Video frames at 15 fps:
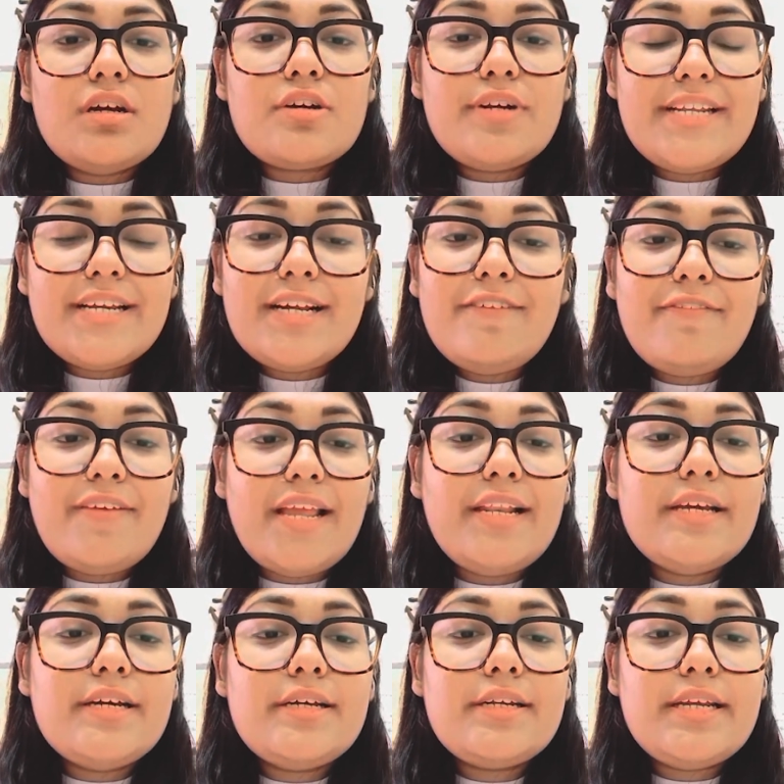critical
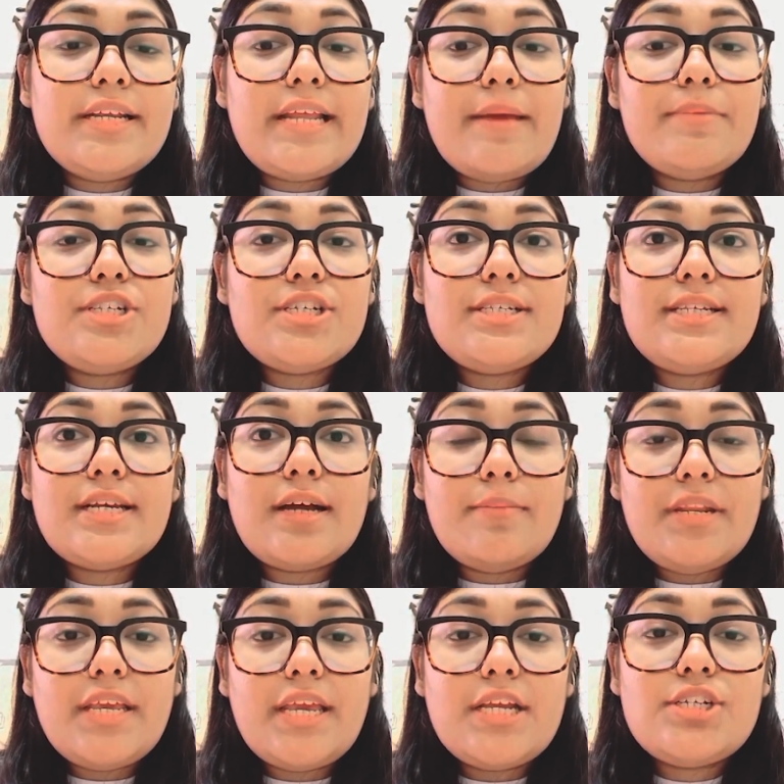failure in emergency
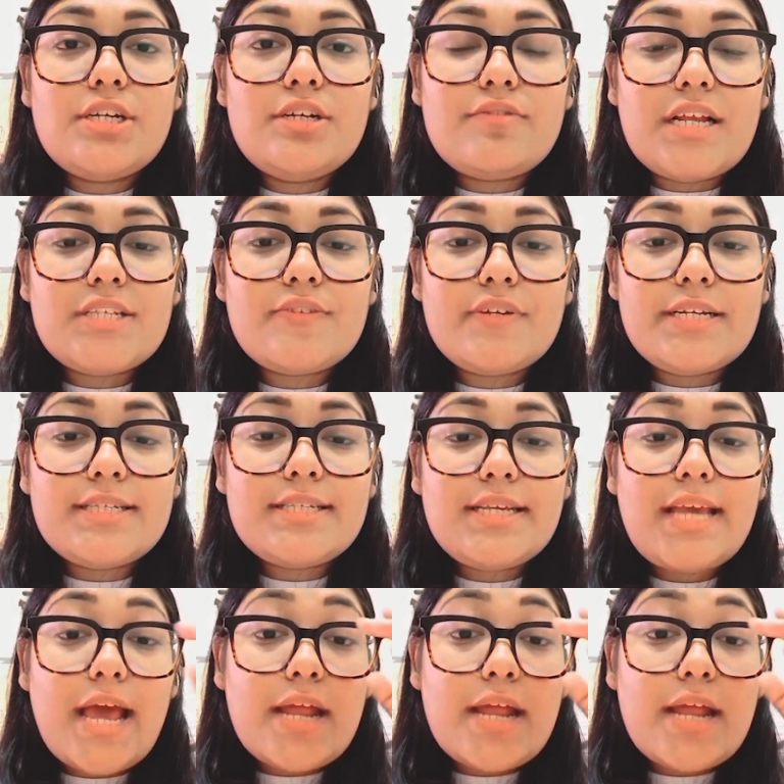communication, transparency,